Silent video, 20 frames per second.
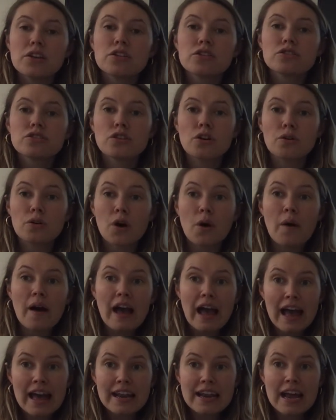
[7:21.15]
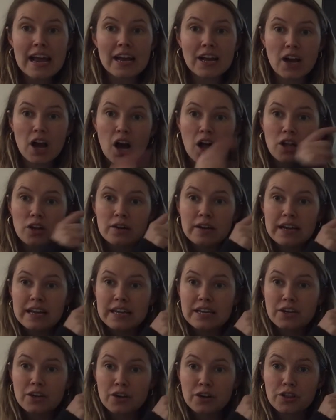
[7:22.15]
So go ahead and color
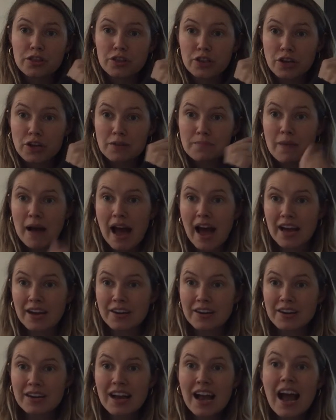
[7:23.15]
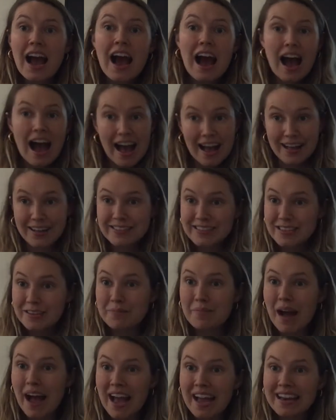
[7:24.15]
in your third pattern. I'll do
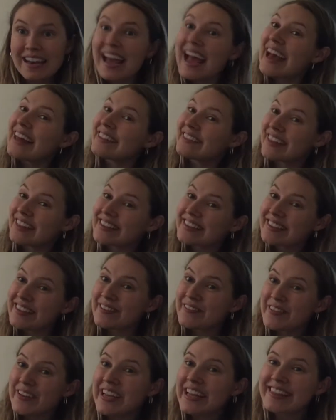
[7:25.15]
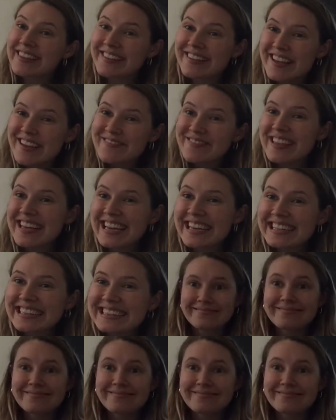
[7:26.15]
mine and let's see if we get the same thing.